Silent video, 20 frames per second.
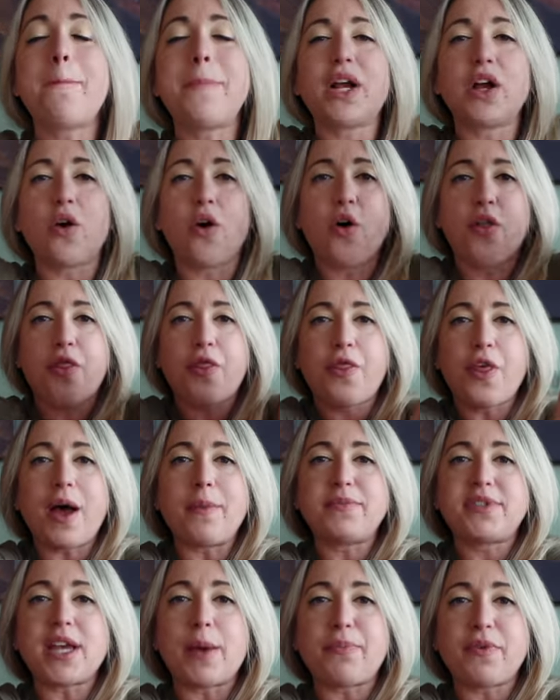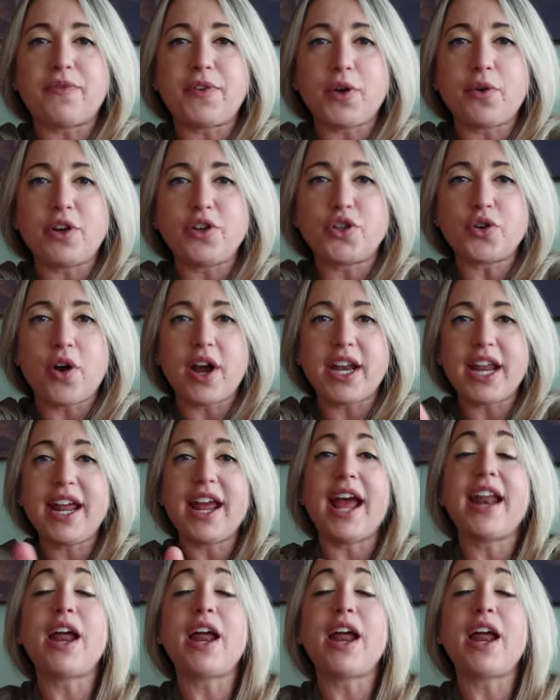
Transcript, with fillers: a big old thumbs up if you enjoyed it,